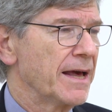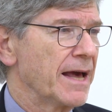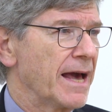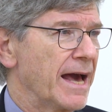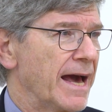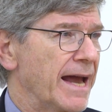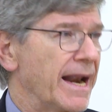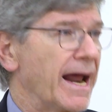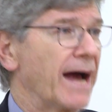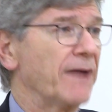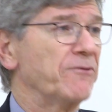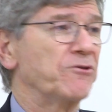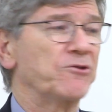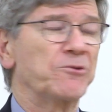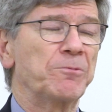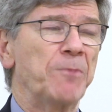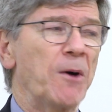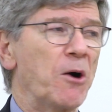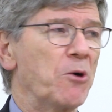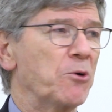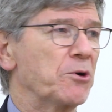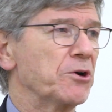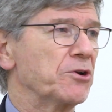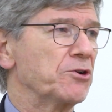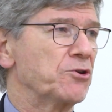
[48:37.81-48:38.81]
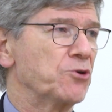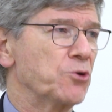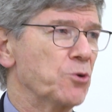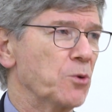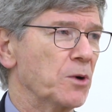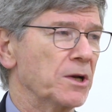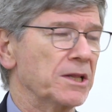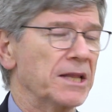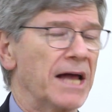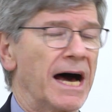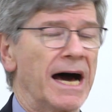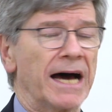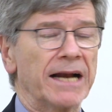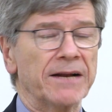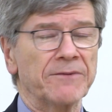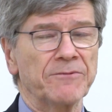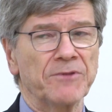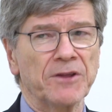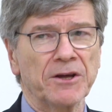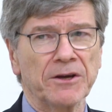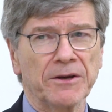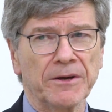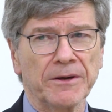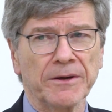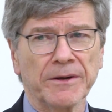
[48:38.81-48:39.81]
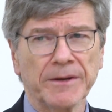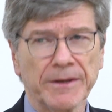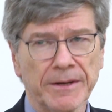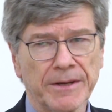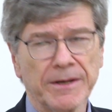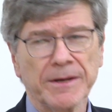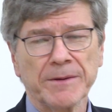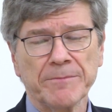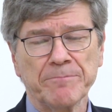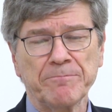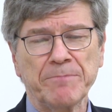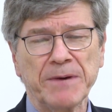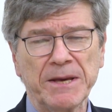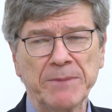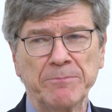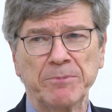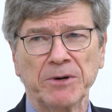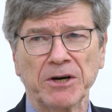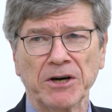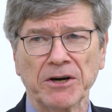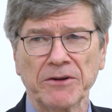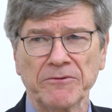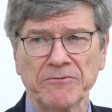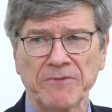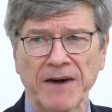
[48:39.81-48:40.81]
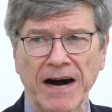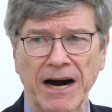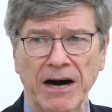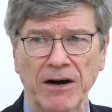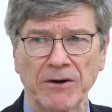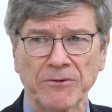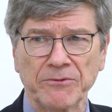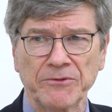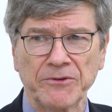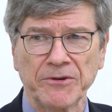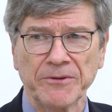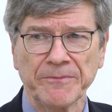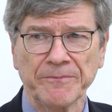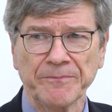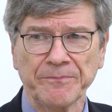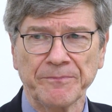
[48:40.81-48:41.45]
And I've spoken to a lot of the people involved.